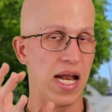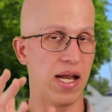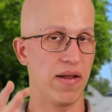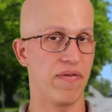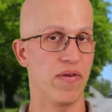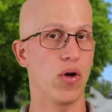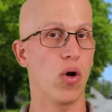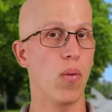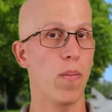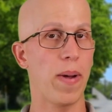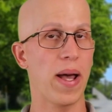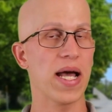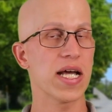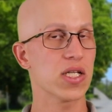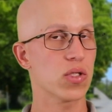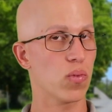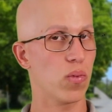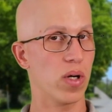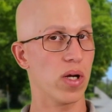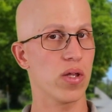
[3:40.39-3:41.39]
and if you don't
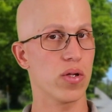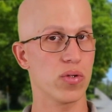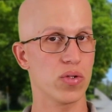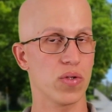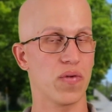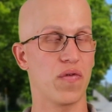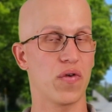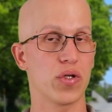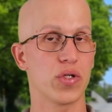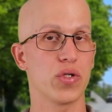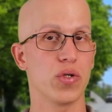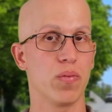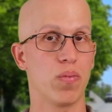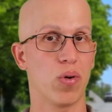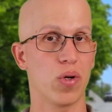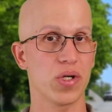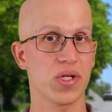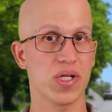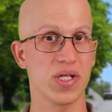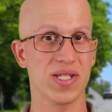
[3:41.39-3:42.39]
pass one of those first two
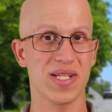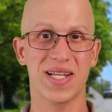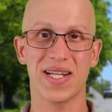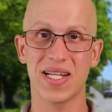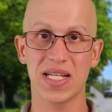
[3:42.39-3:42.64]
portions,